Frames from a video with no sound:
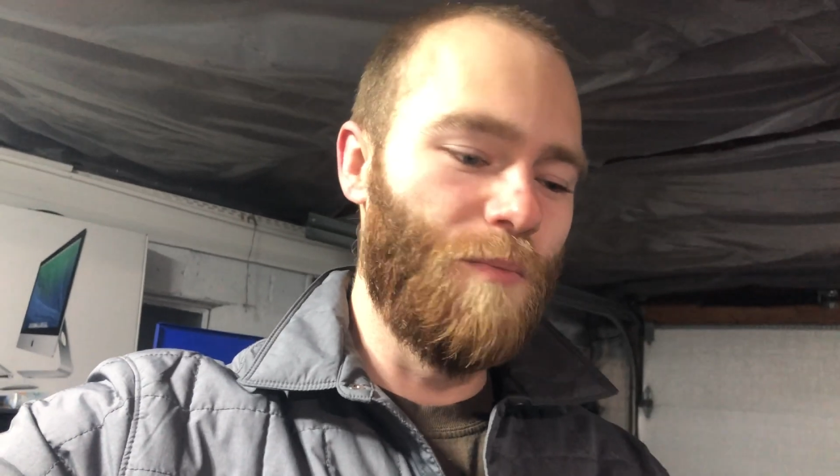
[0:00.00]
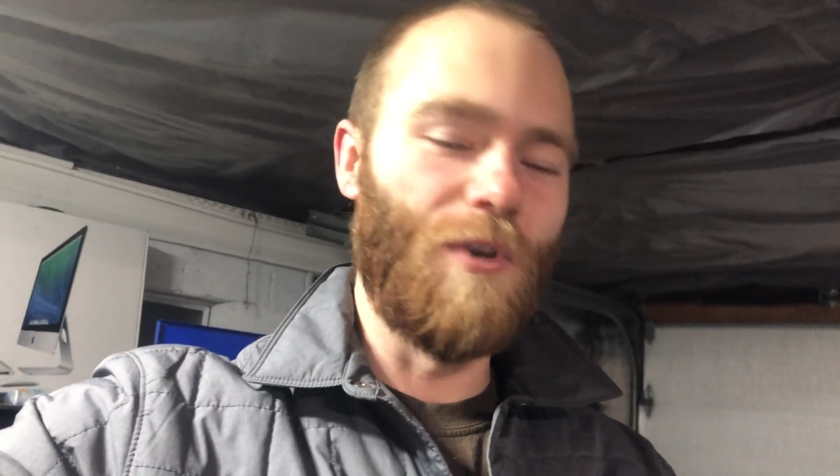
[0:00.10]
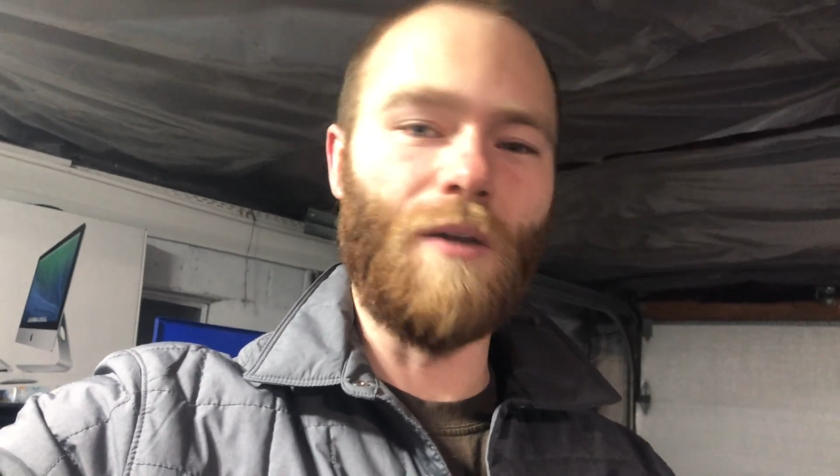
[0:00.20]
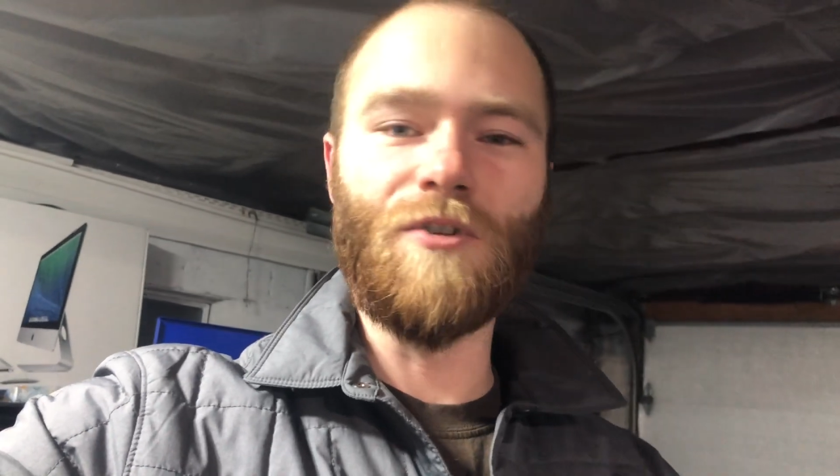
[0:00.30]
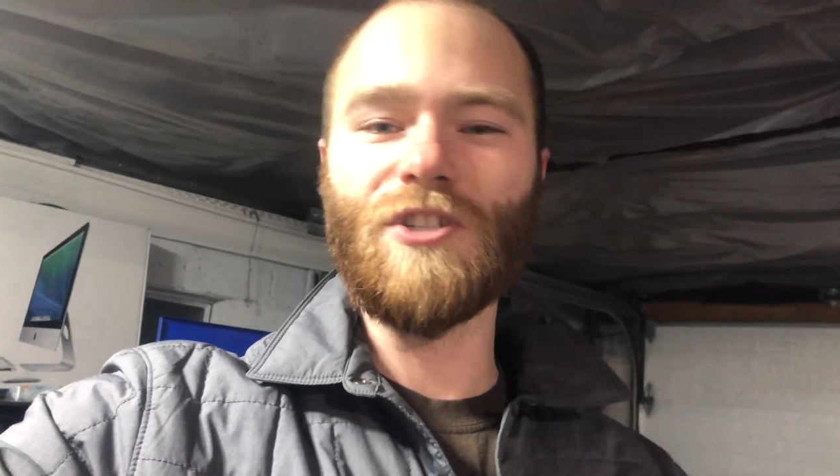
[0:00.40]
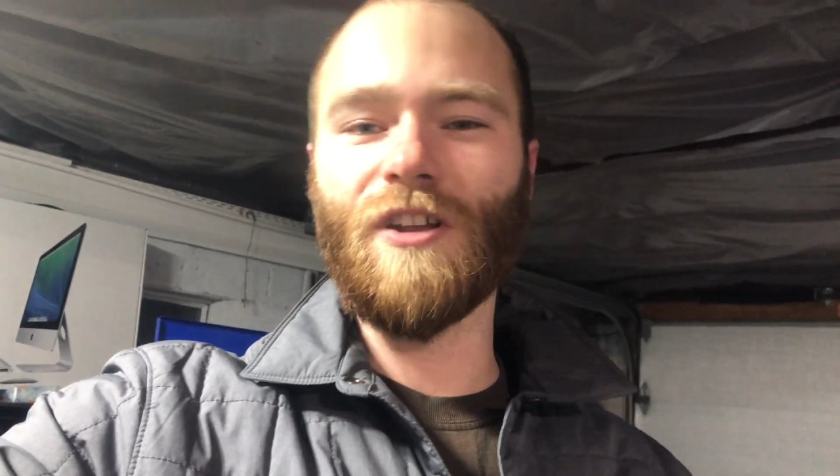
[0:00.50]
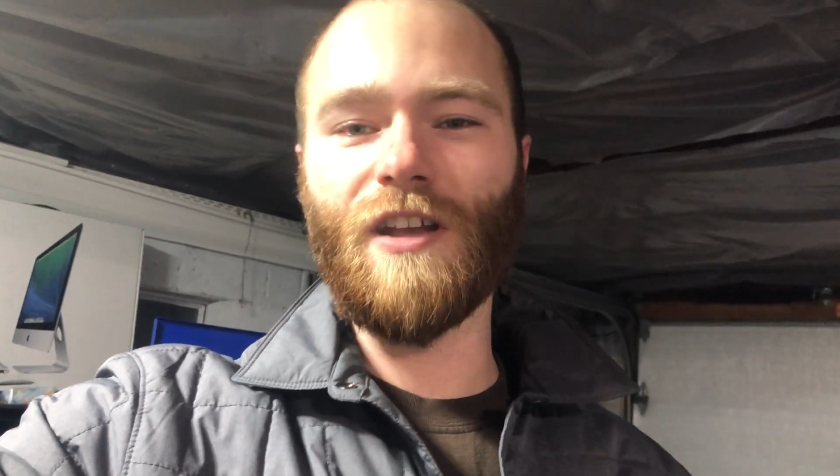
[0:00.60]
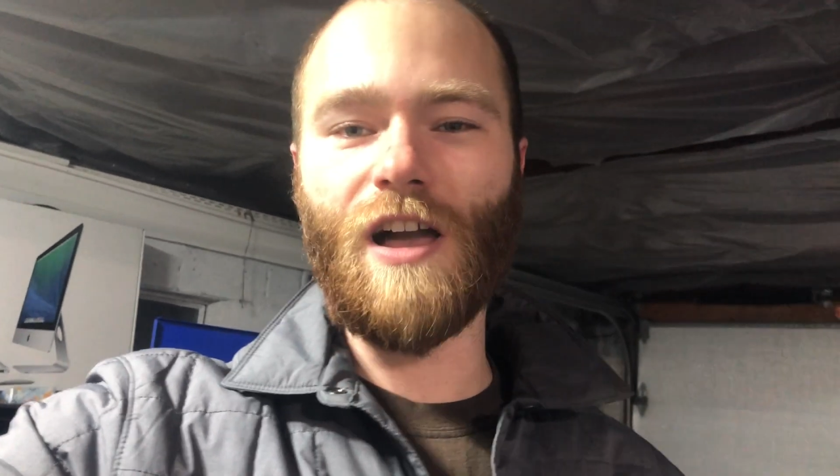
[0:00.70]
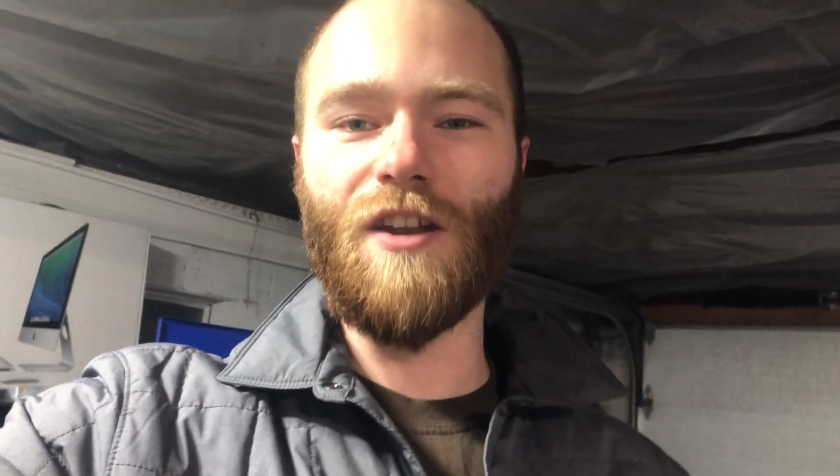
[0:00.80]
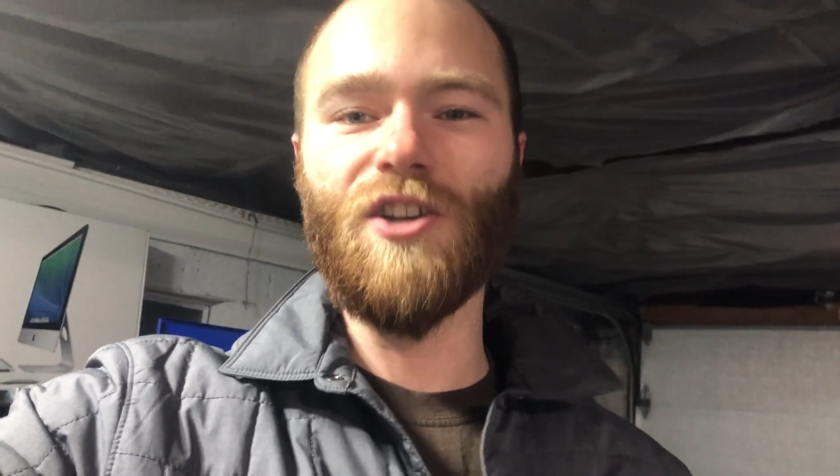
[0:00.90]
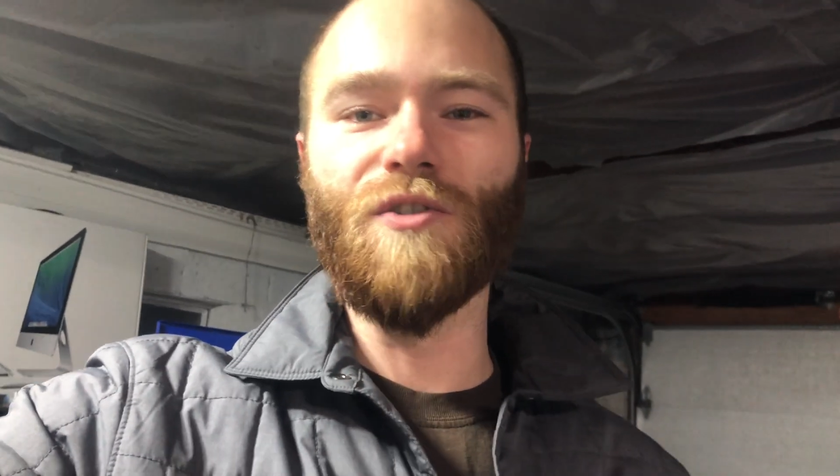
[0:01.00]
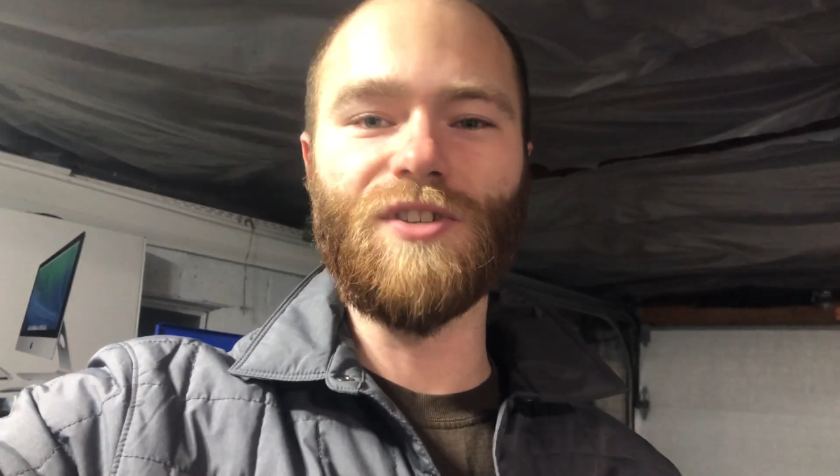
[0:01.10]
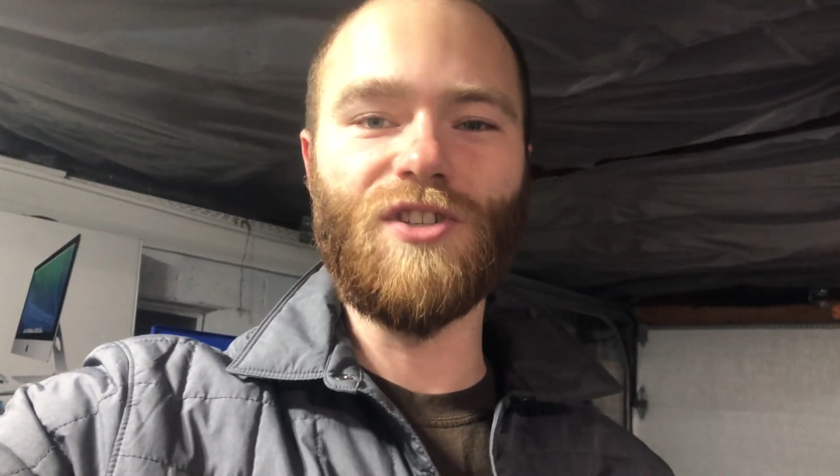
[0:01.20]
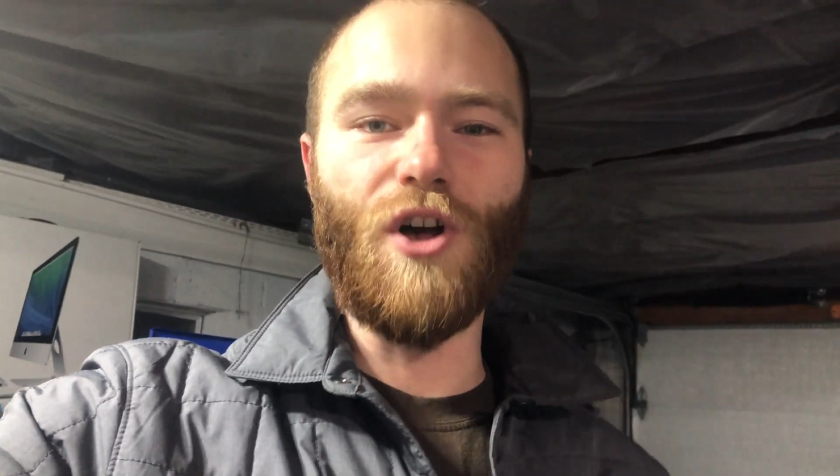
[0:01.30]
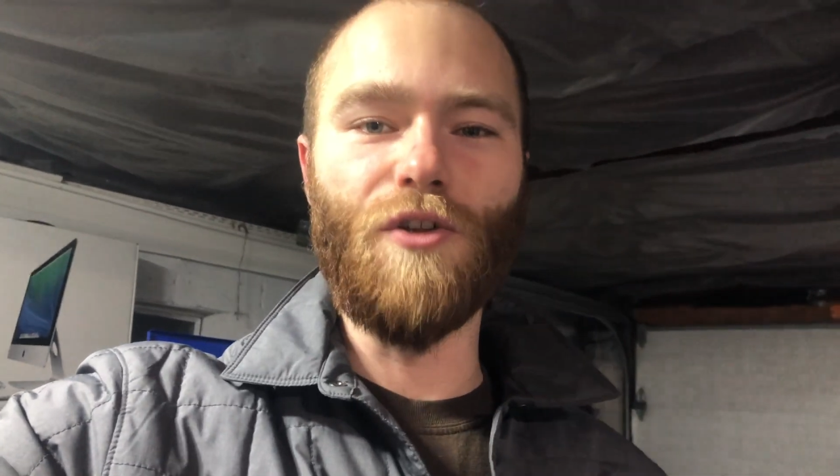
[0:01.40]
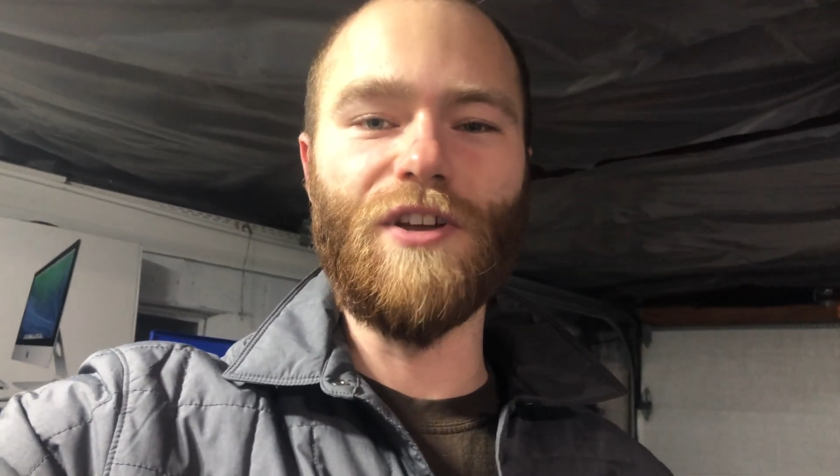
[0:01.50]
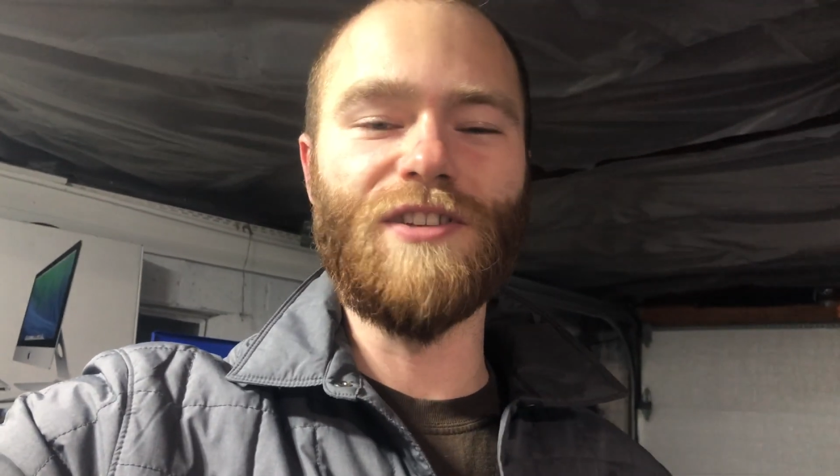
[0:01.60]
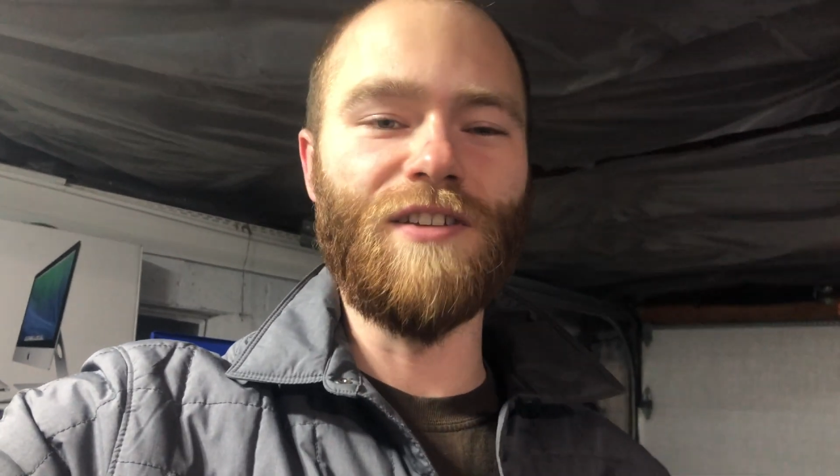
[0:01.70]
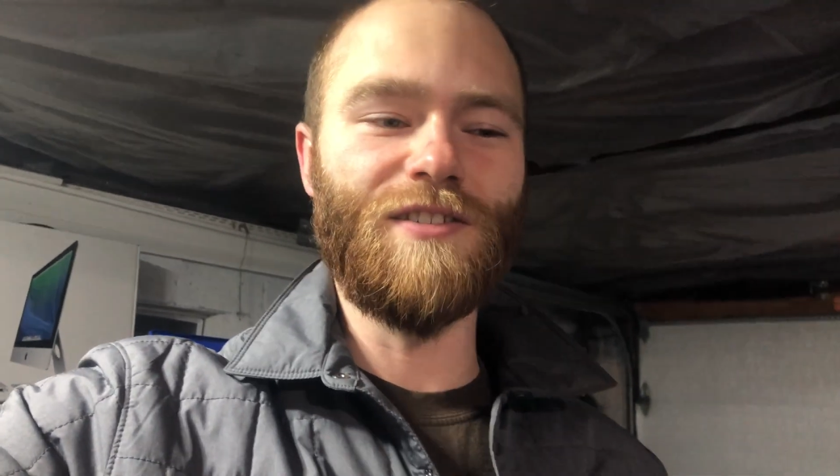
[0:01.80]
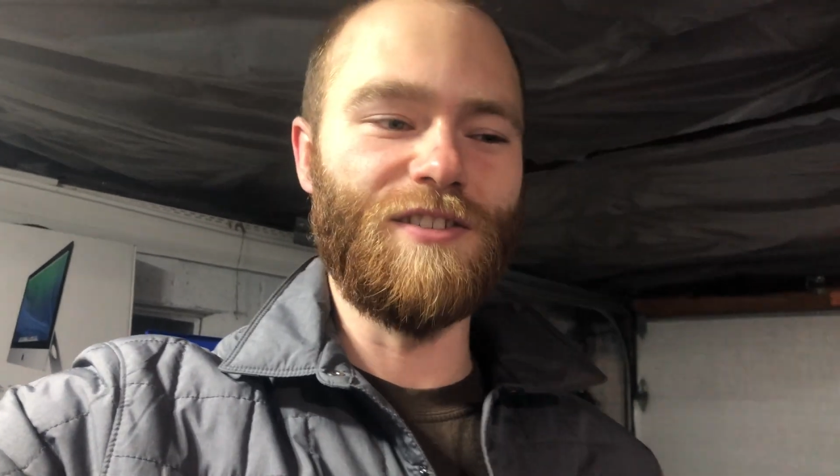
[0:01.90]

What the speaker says: but I'm just gonna kind of do it slowly since